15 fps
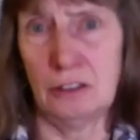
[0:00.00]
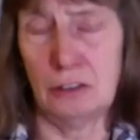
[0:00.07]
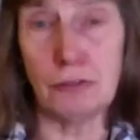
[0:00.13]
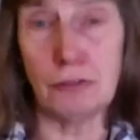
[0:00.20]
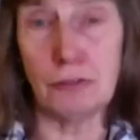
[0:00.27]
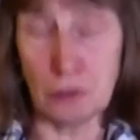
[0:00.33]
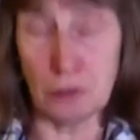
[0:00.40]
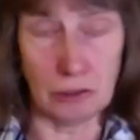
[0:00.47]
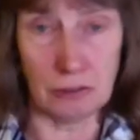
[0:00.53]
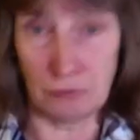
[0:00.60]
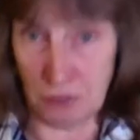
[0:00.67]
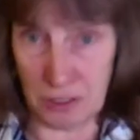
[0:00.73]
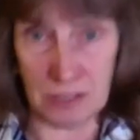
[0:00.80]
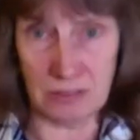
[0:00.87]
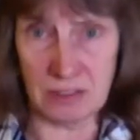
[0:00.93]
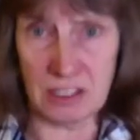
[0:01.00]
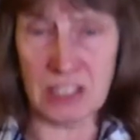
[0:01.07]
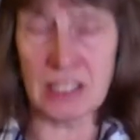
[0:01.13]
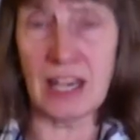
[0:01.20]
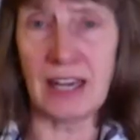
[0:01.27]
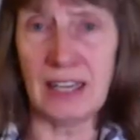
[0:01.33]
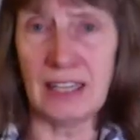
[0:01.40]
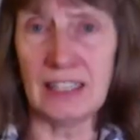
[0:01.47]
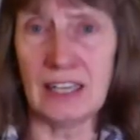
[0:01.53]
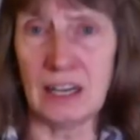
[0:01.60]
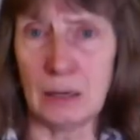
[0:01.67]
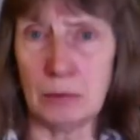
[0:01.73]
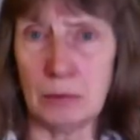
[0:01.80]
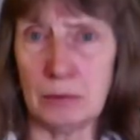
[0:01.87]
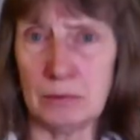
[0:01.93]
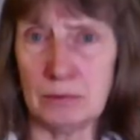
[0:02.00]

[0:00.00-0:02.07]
for for scaling up